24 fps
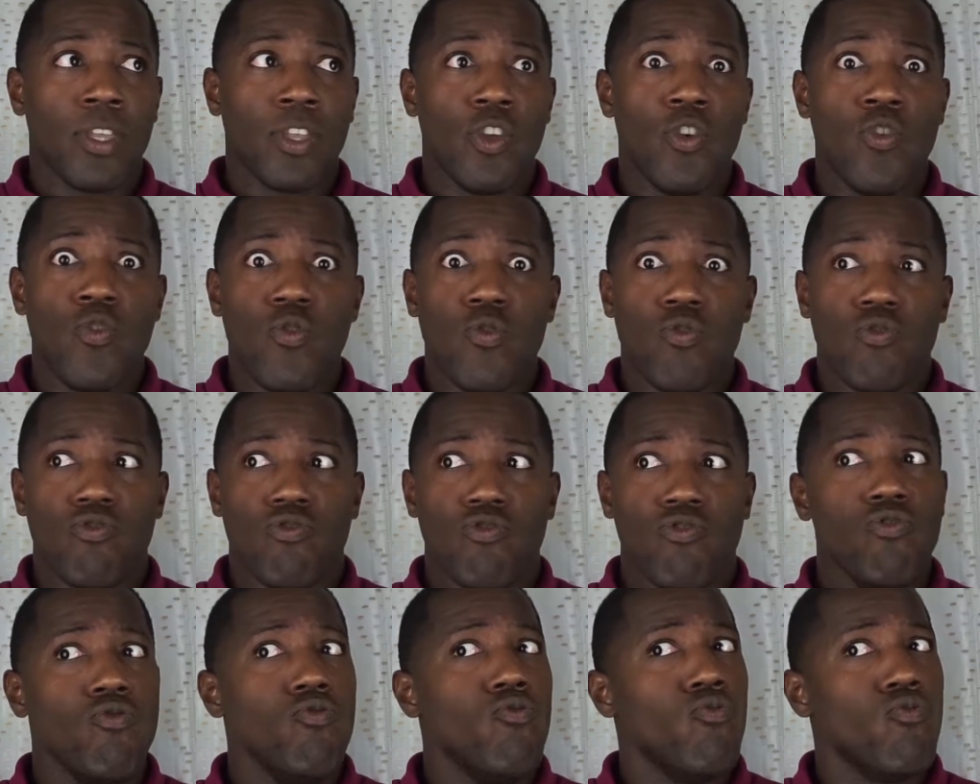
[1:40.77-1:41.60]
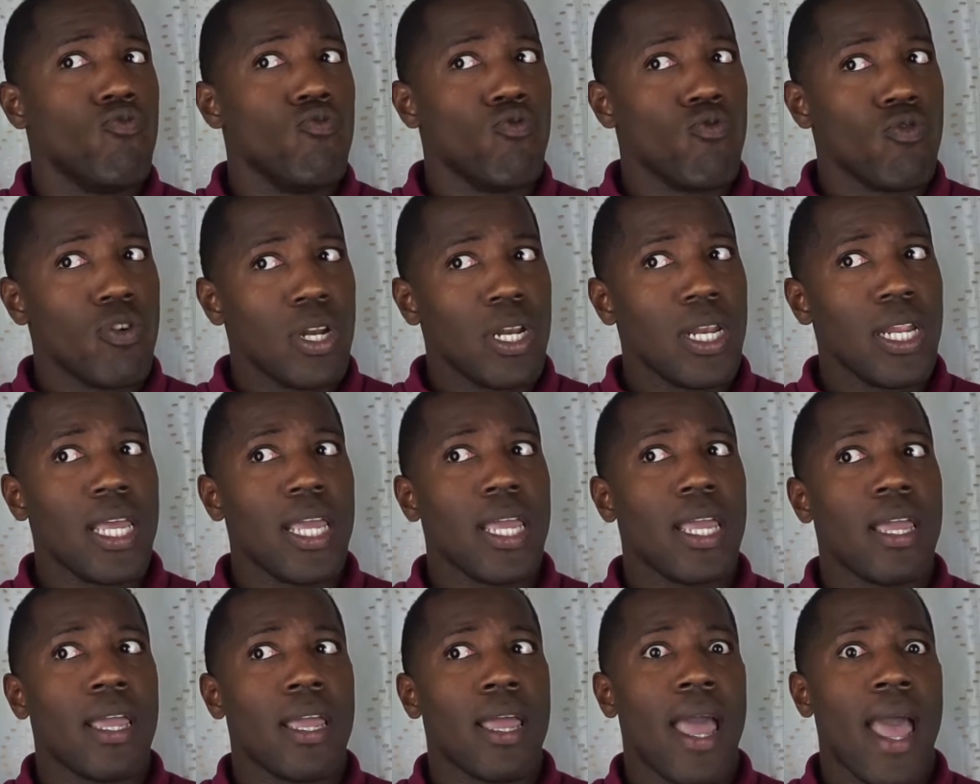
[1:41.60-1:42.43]
you
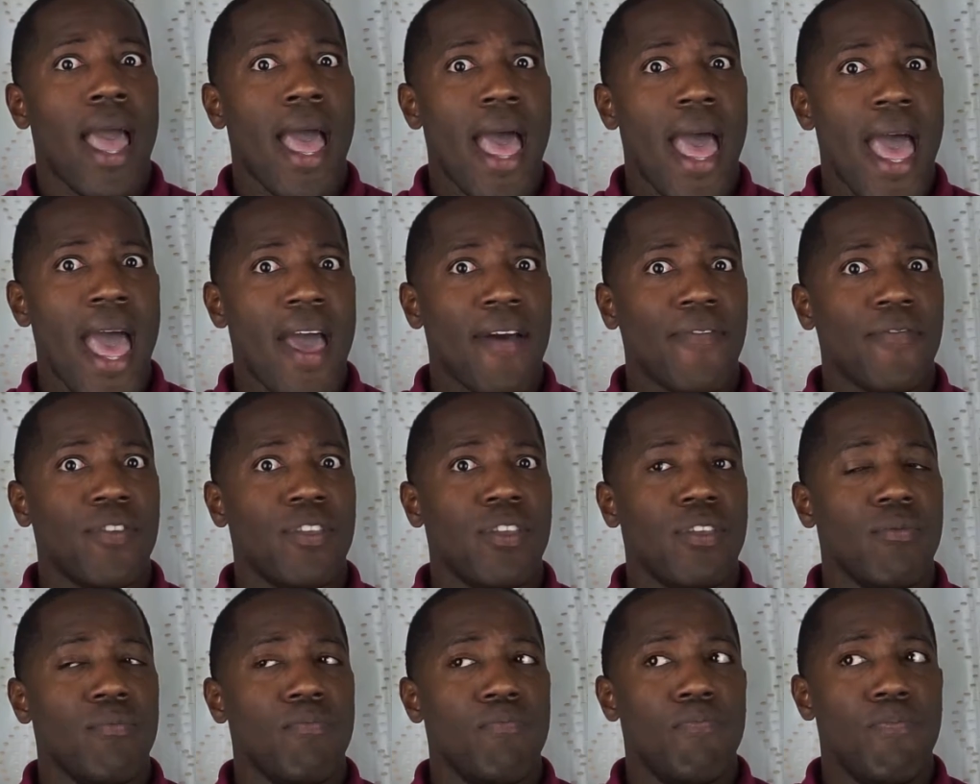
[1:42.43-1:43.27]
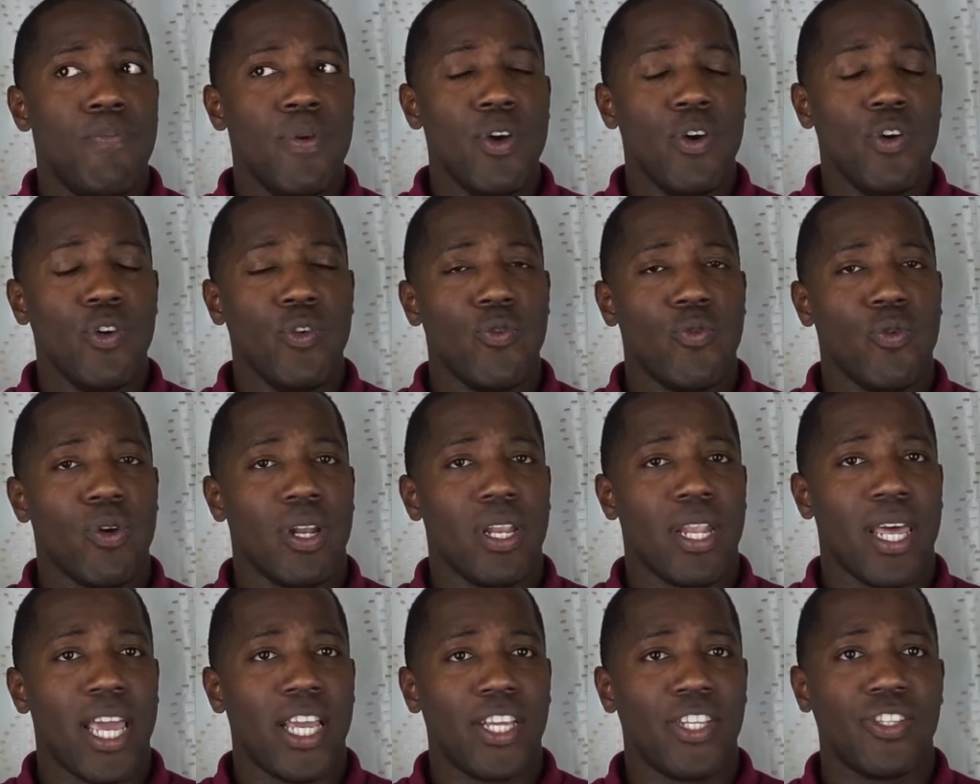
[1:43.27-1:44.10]
really have to build
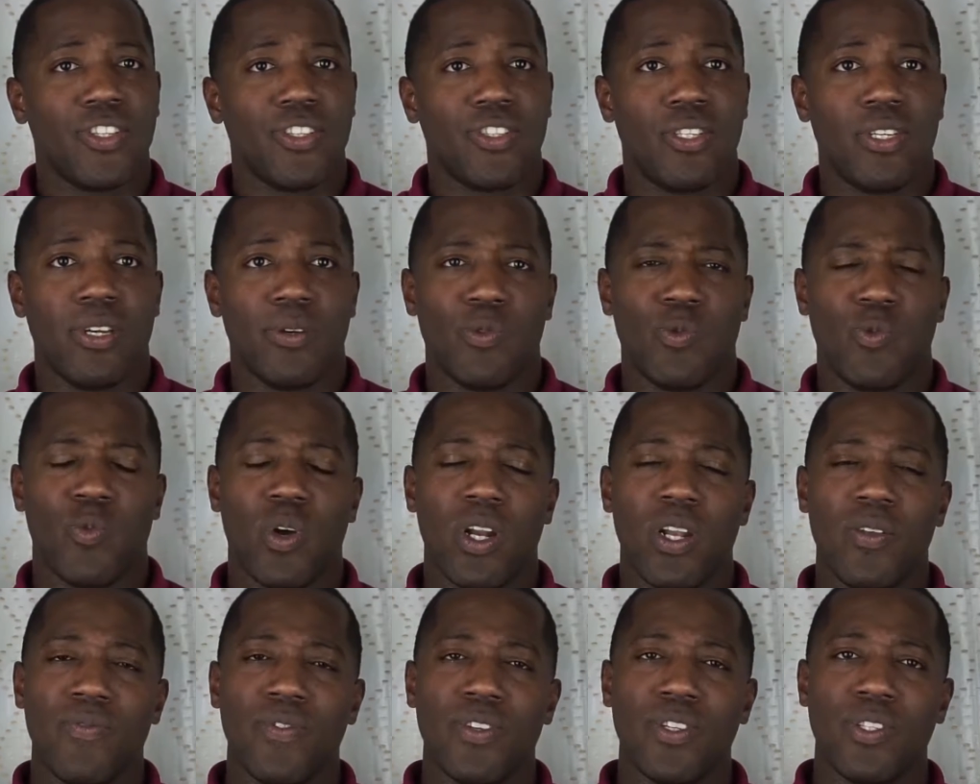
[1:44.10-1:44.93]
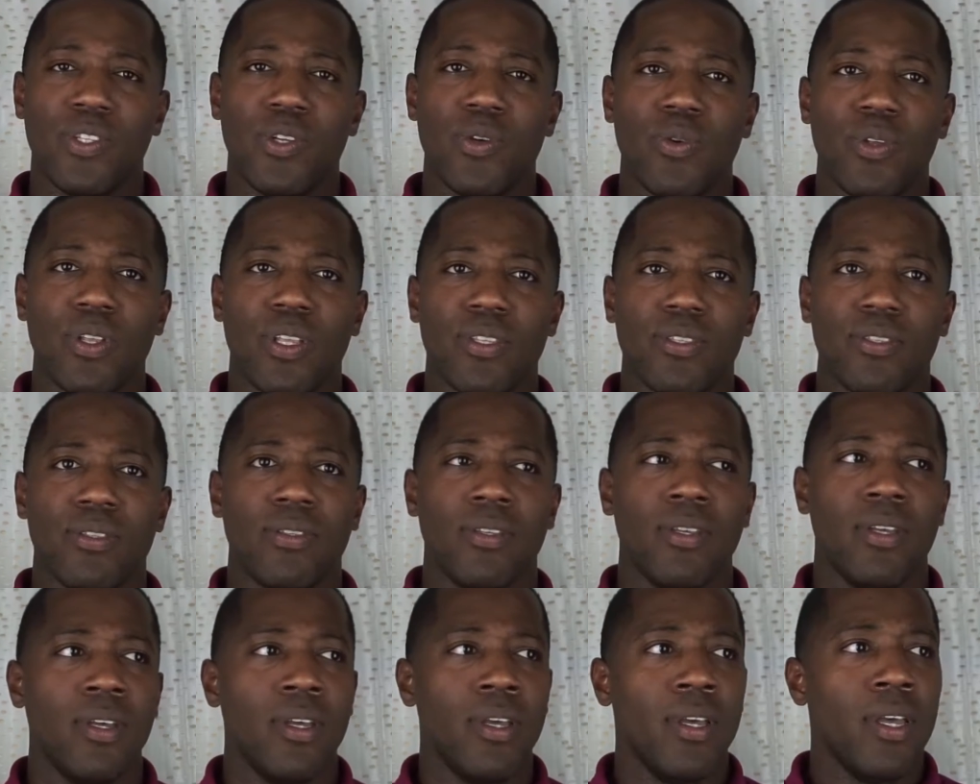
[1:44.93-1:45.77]
relationships. One of the
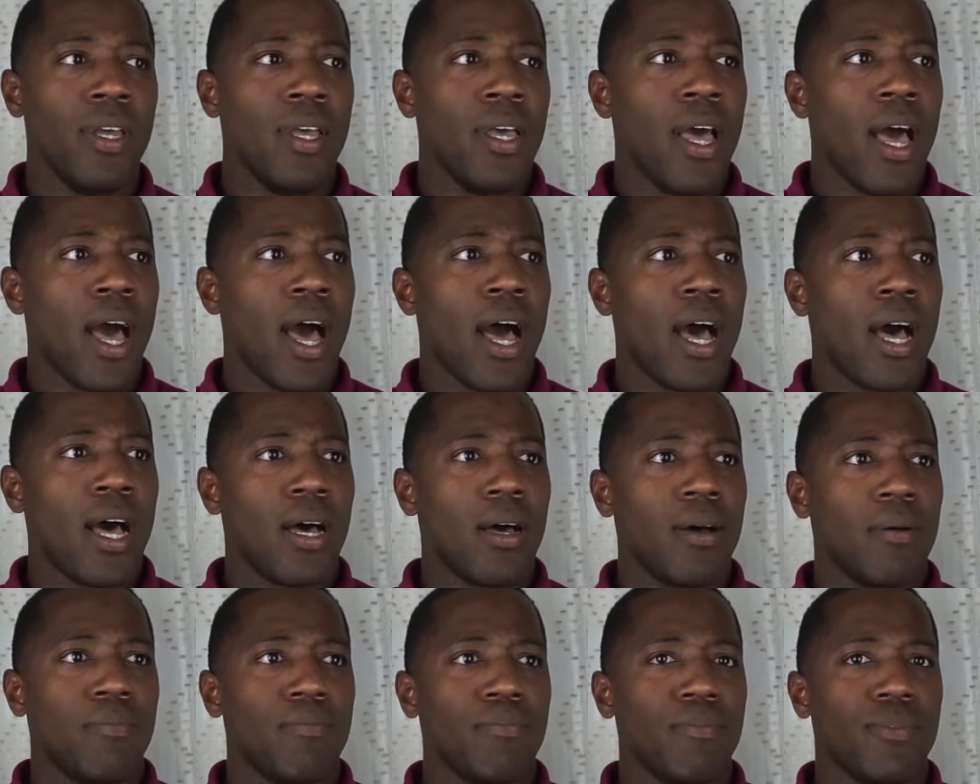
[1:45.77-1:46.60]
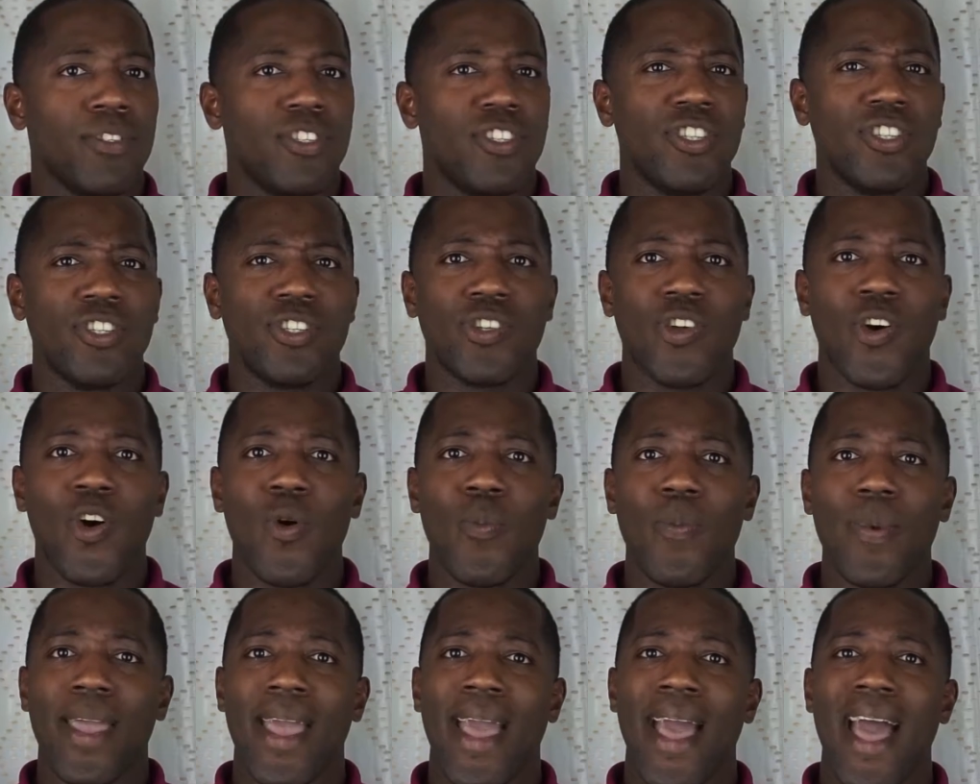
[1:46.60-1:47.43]
students just
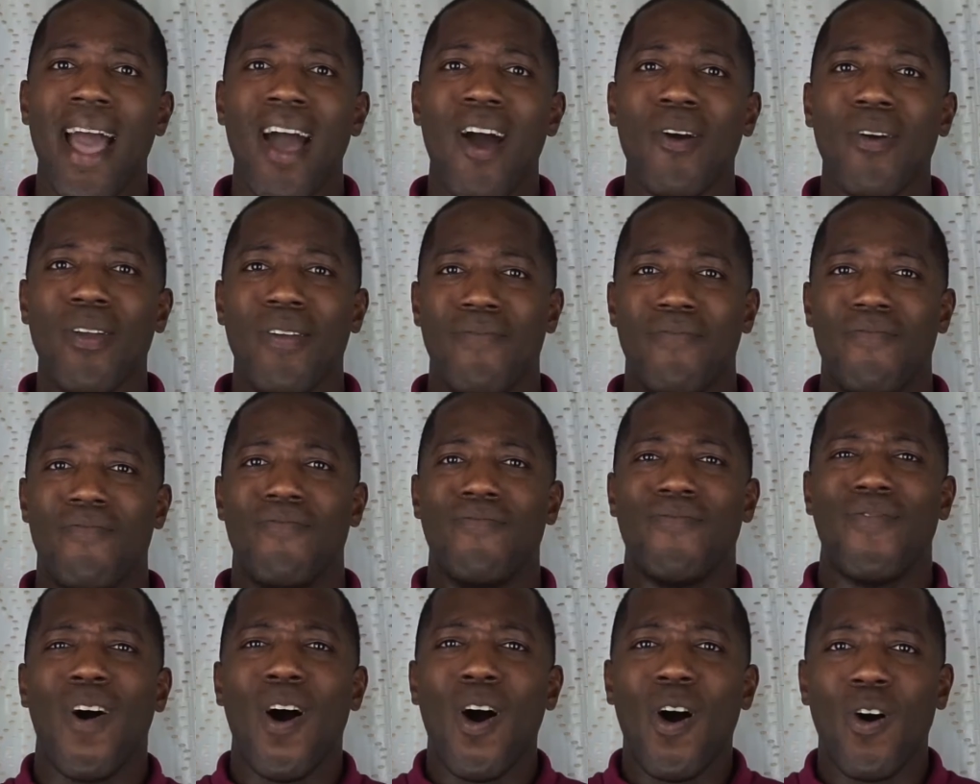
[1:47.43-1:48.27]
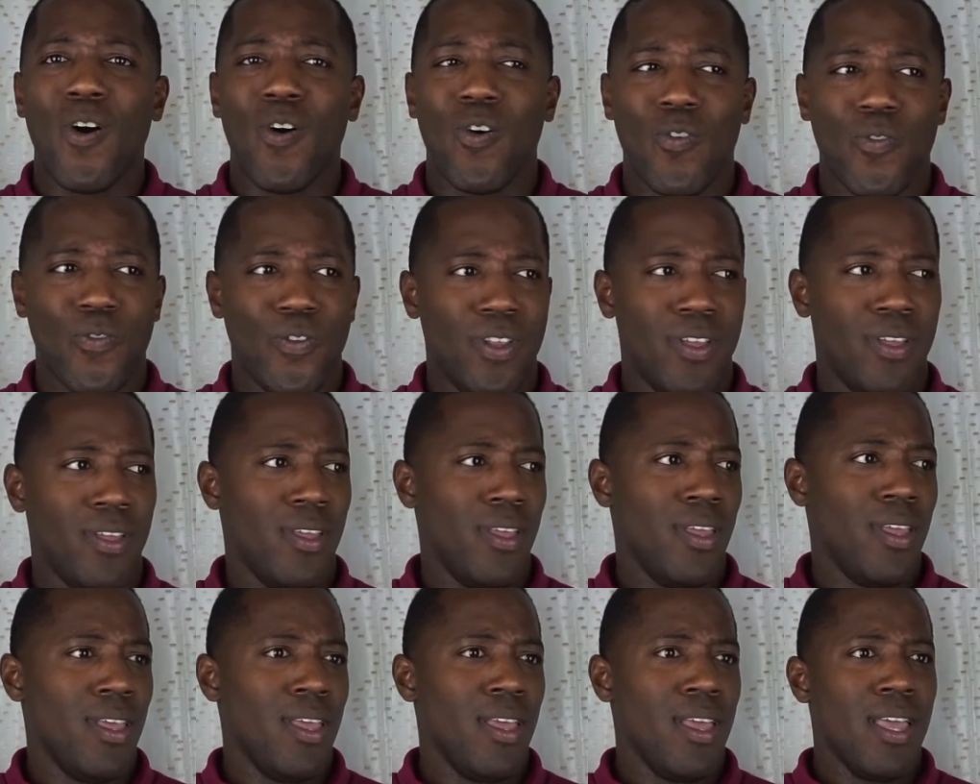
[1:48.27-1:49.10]
told me how involved
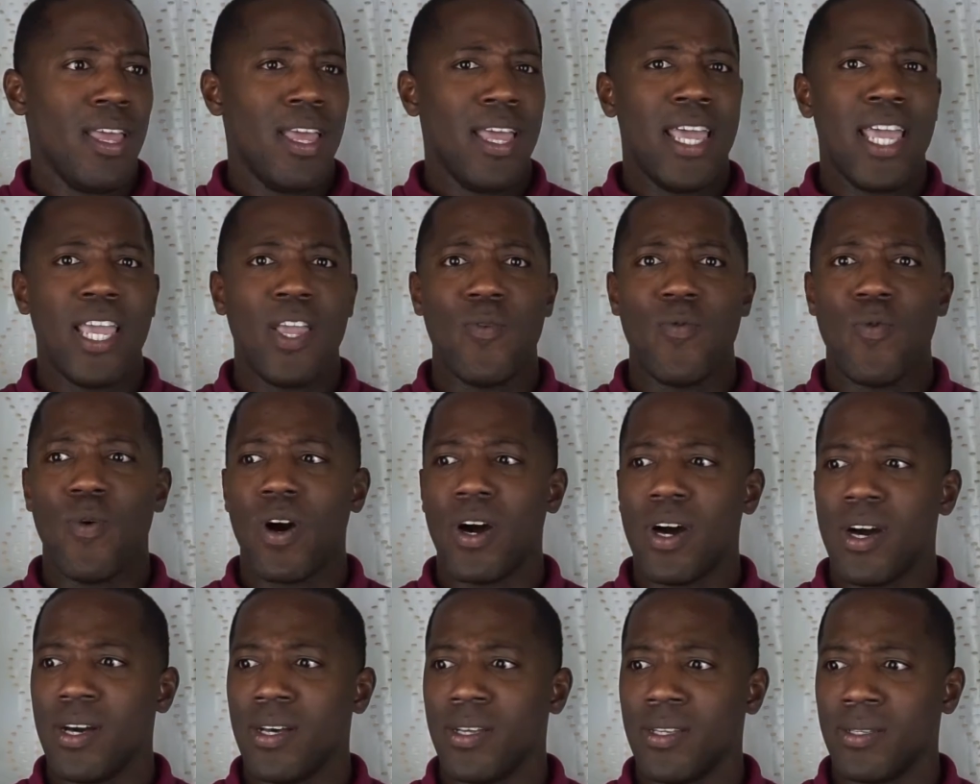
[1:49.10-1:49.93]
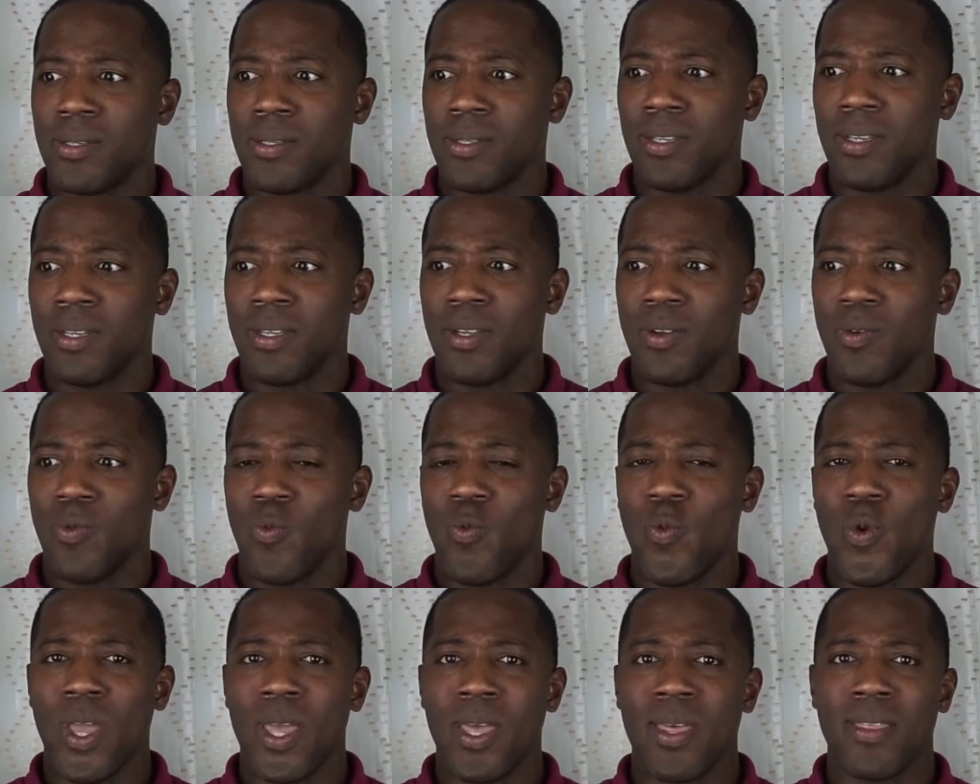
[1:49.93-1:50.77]
he was
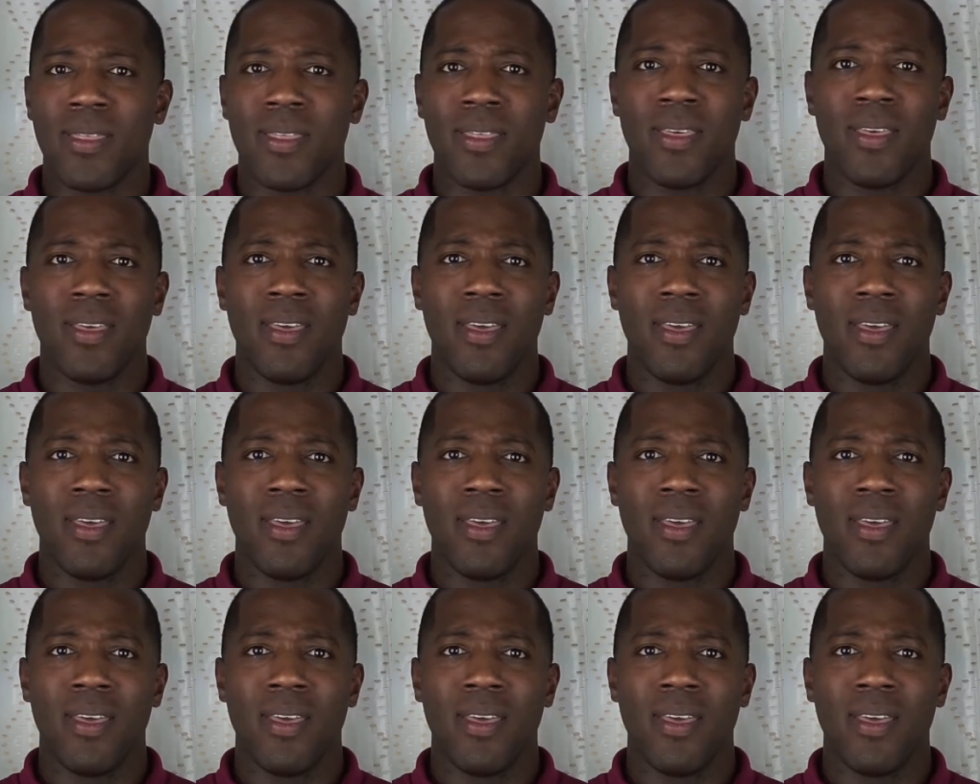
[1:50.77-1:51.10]
with